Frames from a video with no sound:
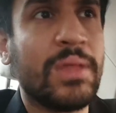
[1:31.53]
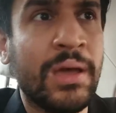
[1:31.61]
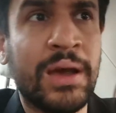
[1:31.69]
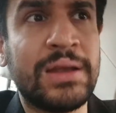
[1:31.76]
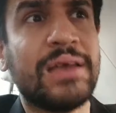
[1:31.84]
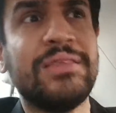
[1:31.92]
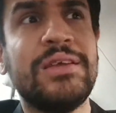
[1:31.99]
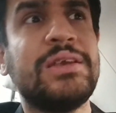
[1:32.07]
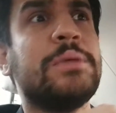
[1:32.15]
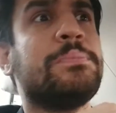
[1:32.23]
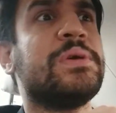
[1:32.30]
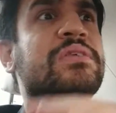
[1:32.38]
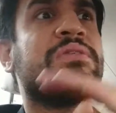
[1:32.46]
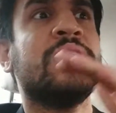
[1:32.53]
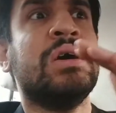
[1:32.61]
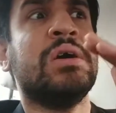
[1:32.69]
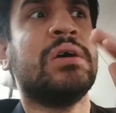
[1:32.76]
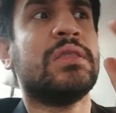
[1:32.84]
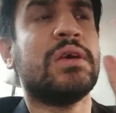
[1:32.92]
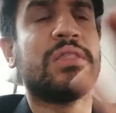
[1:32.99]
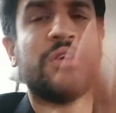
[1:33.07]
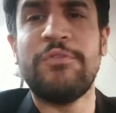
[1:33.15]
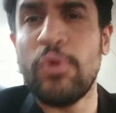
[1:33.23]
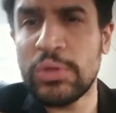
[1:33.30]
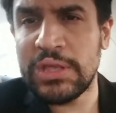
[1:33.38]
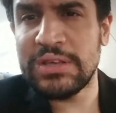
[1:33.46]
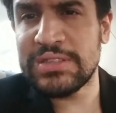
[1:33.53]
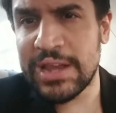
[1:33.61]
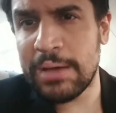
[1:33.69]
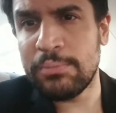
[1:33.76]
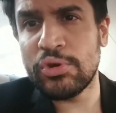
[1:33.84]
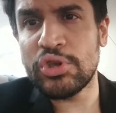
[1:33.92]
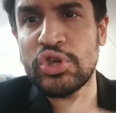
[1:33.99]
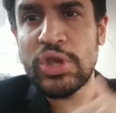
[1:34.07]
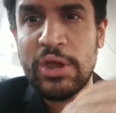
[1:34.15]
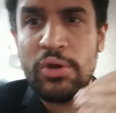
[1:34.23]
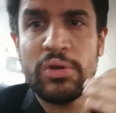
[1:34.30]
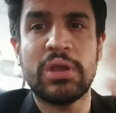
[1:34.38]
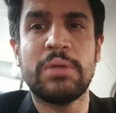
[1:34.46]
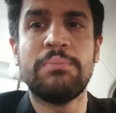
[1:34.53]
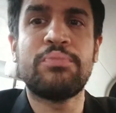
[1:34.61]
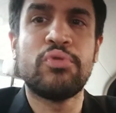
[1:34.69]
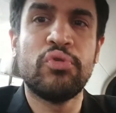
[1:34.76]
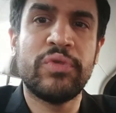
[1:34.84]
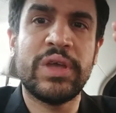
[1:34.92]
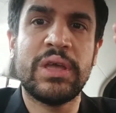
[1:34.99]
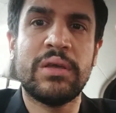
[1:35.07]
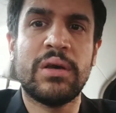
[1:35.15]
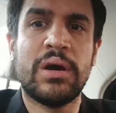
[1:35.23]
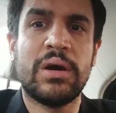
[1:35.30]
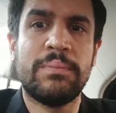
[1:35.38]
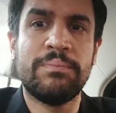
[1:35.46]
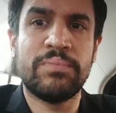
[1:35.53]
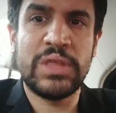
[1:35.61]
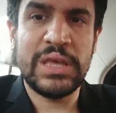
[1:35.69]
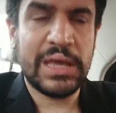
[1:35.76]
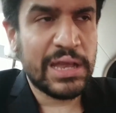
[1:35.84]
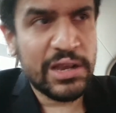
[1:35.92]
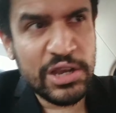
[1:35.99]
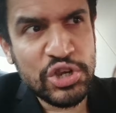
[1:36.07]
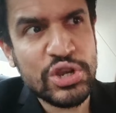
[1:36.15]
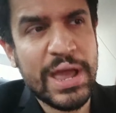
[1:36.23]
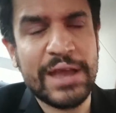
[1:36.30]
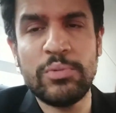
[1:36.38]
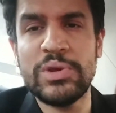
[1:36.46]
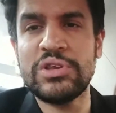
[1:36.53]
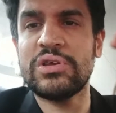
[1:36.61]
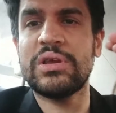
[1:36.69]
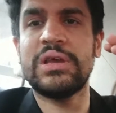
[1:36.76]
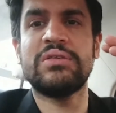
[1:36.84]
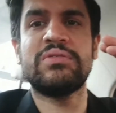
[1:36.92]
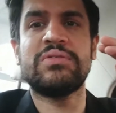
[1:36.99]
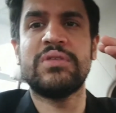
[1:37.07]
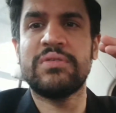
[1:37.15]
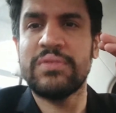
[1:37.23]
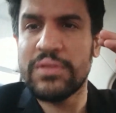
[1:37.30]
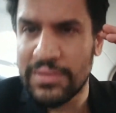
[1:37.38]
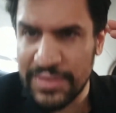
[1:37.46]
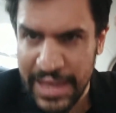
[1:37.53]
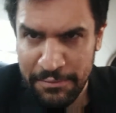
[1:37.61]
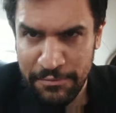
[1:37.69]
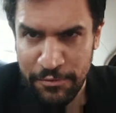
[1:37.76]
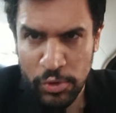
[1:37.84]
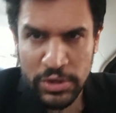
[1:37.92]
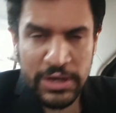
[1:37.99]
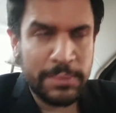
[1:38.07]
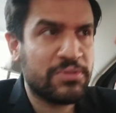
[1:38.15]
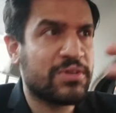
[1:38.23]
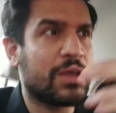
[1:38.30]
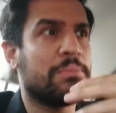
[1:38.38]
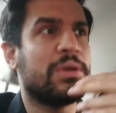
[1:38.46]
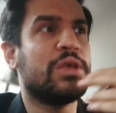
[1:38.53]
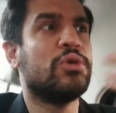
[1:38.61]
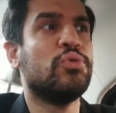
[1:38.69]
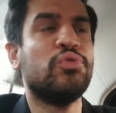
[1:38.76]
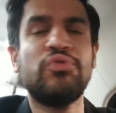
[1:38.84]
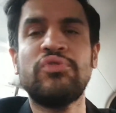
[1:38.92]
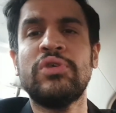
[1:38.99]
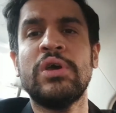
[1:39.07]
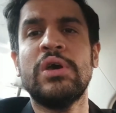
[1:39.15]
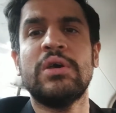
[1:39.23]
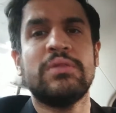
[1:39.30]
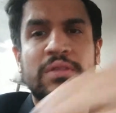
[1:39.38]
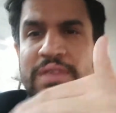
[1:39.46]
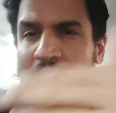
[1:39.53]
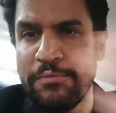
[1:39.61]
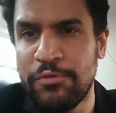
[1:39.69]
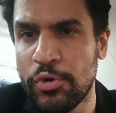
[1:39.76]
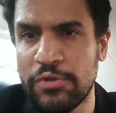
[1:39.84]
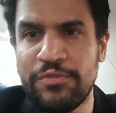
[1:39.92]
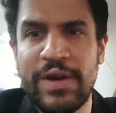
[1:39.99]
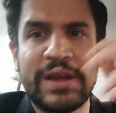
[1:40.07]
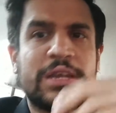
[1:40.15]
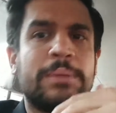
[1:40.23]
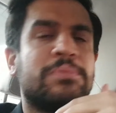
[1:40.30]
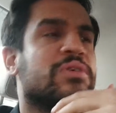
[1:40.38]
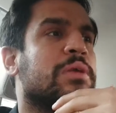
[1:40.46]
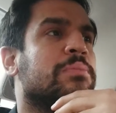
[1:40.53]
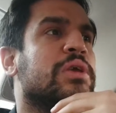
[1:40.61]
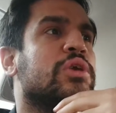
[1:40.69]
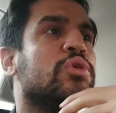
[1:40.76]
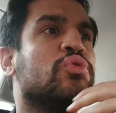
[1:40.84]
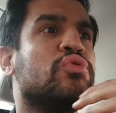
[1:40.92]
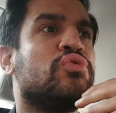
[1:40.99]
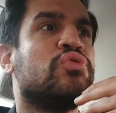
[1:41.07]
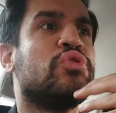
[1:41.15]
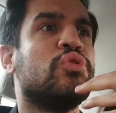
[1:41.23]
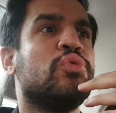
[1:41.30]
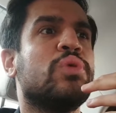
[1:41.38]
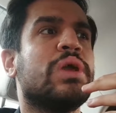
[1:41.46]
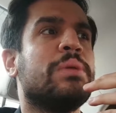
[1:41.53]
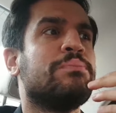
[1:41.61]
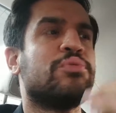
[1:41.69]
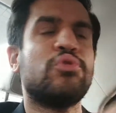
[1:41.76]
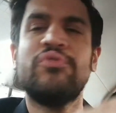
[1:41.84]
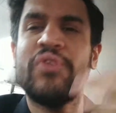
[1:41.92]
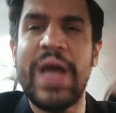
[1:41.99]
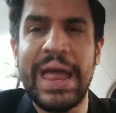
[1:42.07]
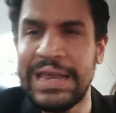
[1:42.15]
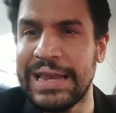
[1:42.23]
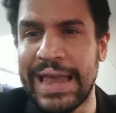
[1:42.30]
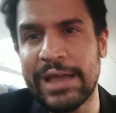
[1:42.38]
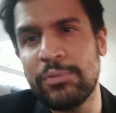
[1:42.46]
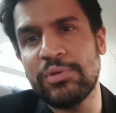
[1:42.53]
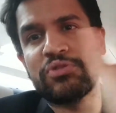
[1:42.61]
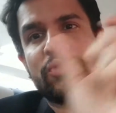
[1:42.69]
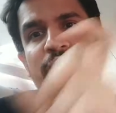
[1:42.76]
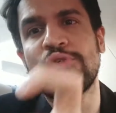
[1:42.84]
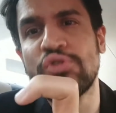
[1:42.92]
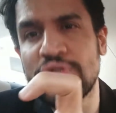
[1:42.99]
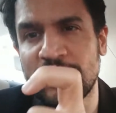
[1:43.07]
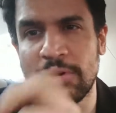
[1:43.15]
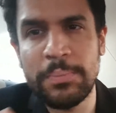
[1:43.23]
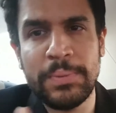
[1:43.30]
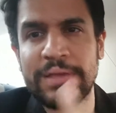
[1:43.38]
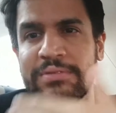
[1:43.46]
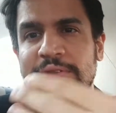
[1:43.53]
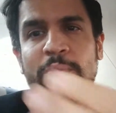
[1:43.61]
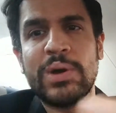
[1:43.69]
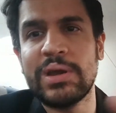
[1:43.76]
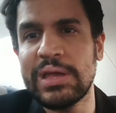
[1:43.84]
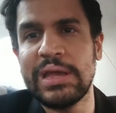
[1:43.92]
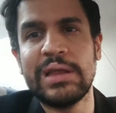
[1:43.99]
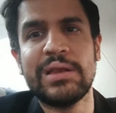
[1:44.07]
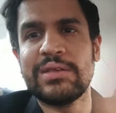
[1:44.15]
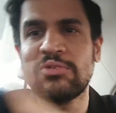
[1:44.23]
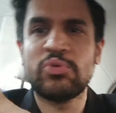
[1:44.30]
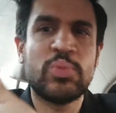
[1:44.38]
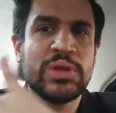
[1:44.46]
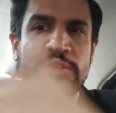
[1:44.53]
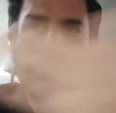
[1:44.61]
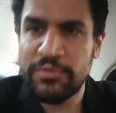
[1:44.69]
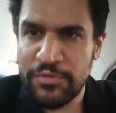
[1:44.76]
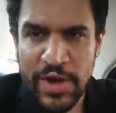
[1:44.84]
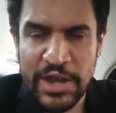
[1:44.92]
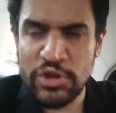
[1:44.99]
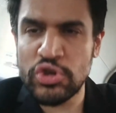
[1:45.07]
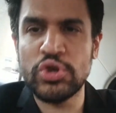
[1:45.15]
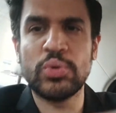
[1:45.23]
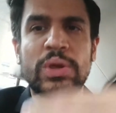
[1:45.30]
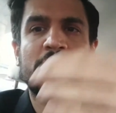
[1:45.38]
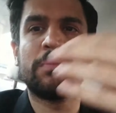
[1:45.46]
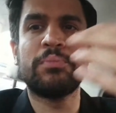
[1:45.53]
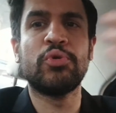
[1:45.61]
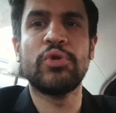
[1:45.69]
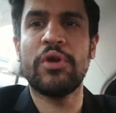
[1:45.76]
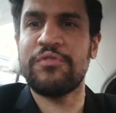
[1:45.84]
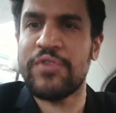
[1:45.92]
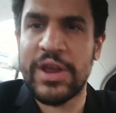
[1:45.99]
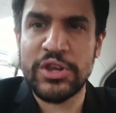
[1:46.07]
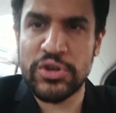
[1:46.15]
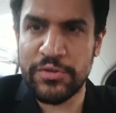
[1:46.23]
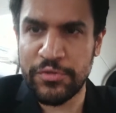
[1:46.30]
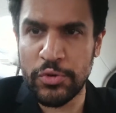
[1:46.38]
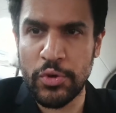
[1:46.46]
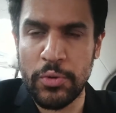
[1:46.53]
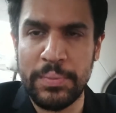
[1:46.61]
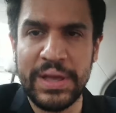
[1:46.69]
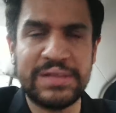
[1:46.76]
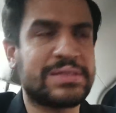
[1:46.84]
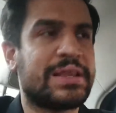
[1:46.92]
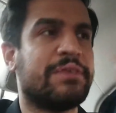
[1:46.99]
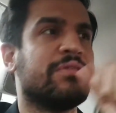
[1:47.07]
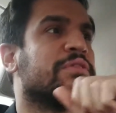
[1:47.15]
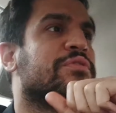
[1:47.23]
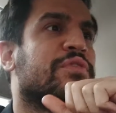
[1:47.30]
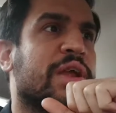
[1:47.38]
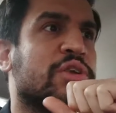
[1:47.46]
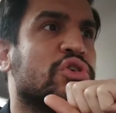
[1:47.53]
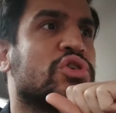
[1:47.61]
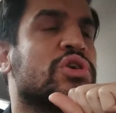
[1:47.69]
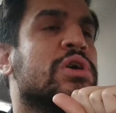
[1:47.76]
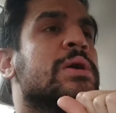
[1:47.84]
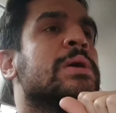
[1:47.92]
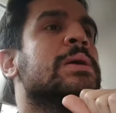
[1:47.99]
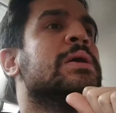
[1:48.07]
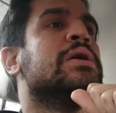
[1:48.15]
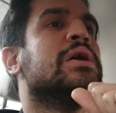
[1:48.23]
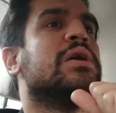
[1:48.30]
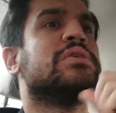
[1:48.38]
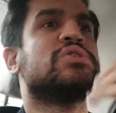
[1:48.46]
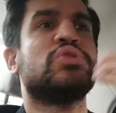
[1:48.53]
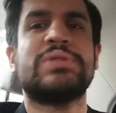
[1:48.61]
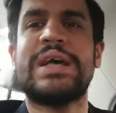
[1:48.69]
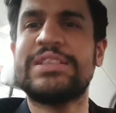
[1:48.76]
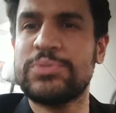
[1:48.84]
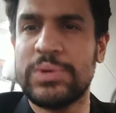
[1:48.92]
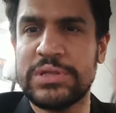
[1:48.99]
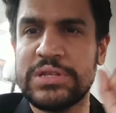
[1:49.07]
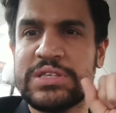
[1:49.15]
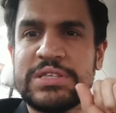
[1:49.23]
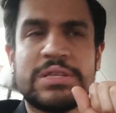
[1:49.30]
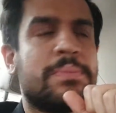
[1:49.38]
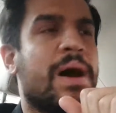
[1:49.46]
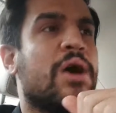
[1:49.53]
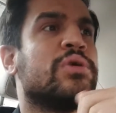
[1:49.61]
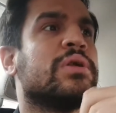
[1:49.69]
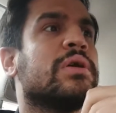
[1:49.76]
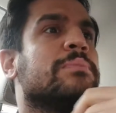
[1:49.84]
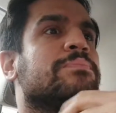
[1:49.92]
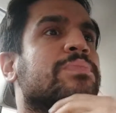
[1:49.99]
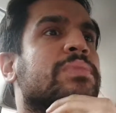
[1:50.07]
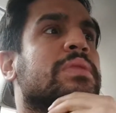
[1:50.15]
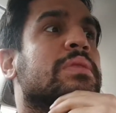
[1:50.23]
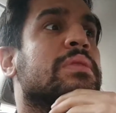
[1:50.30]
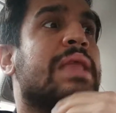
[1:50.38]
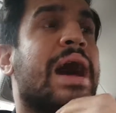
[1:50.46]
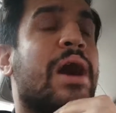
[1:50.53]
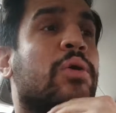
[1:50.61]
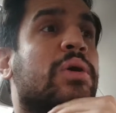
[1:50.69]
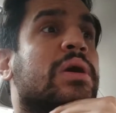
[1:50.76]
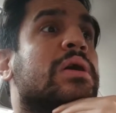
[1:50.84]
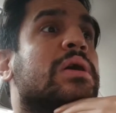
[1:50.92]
Another tip is the 4 things that I'm going to share on improving the English language is the same 4 tips can be used, the same 4 or 5 tips can be used to improve any language. So if you just replace the word English with French, you can improve your French if you know base level French. So that's what this is about. Now,